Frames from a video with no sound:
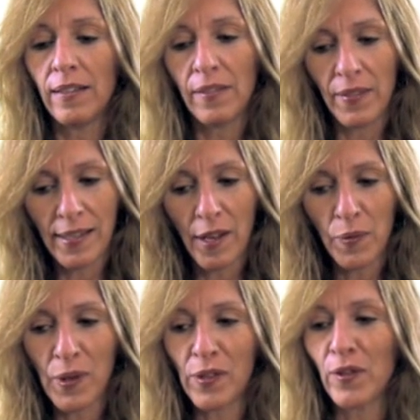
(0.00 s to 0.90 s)
live in
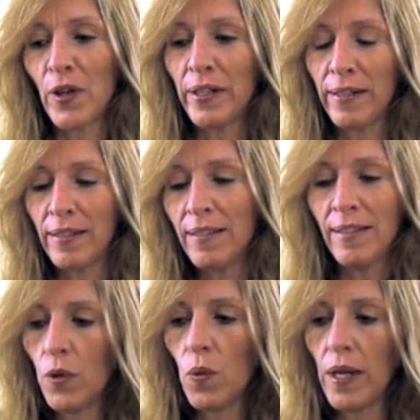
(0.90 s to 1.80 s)
Southwest Florida.
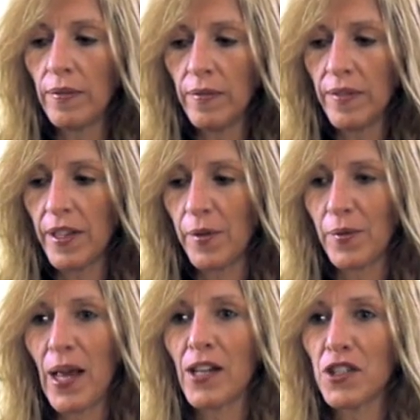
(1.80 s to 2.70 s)
The one
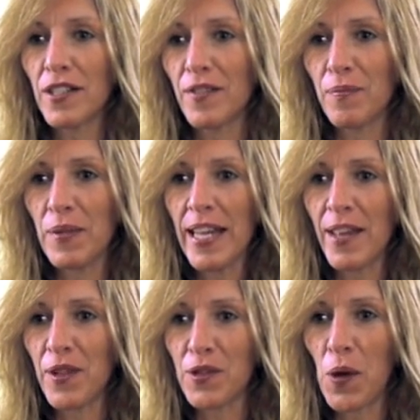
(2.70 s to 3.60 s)
that actually
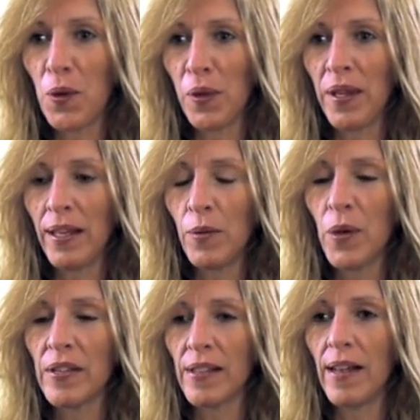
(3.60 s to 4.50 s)
began this whole thing
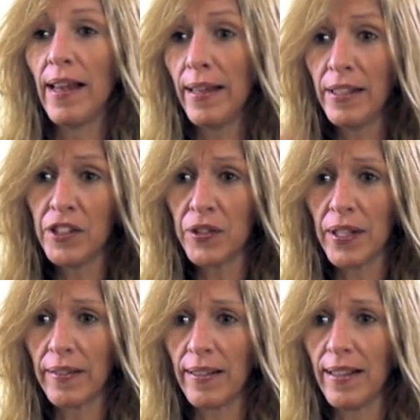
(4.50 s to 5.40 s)
was a head
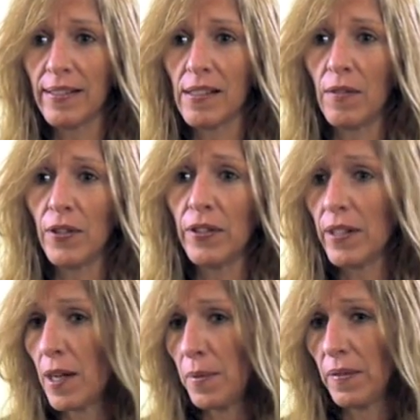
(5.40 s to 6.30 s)
injury that I had suffered
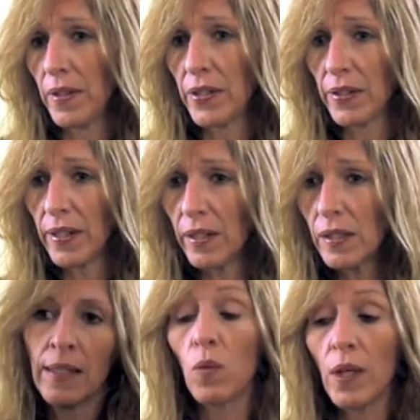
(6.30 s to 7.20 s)
a couple of years ago.
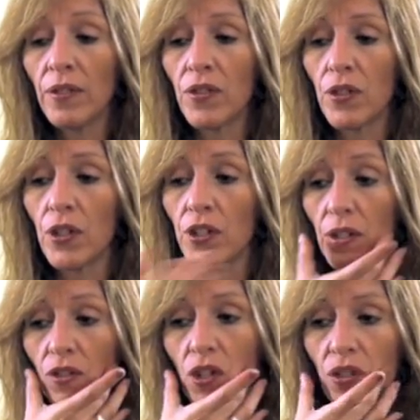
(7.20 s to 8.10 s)
One
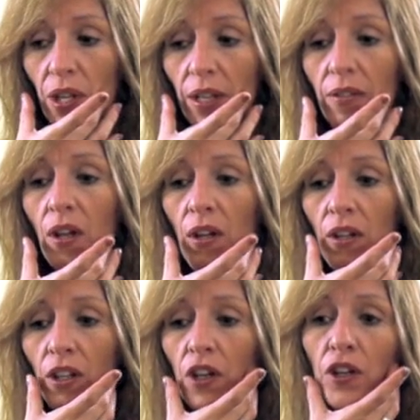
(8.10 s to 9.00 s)
surgeon just said,
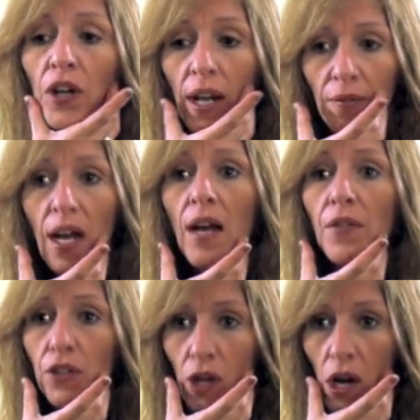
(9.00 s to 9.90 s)
you know, you're going to have
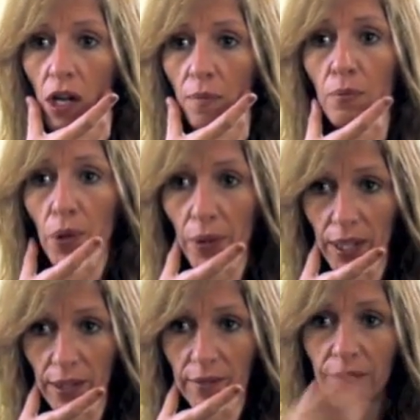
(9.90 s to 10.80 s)
your jaw
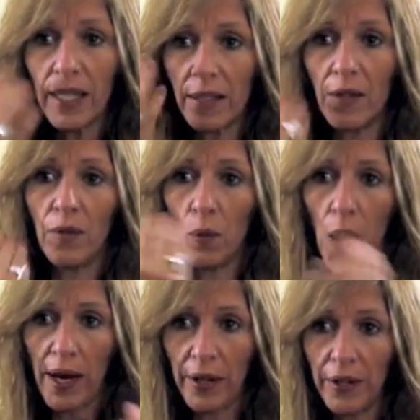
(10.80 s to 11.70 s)
broken and then
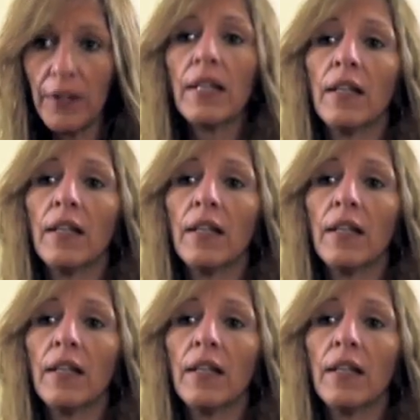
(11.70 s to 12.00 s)
rewired.